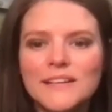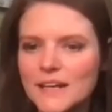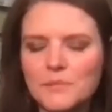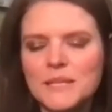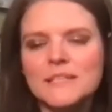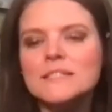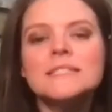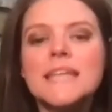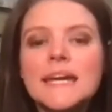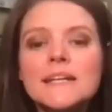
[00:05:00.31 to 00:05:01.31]
I mean, this
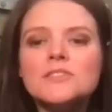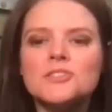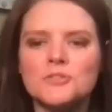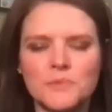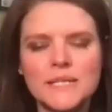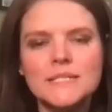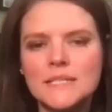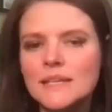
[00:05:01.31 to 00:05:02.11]
stands to reason.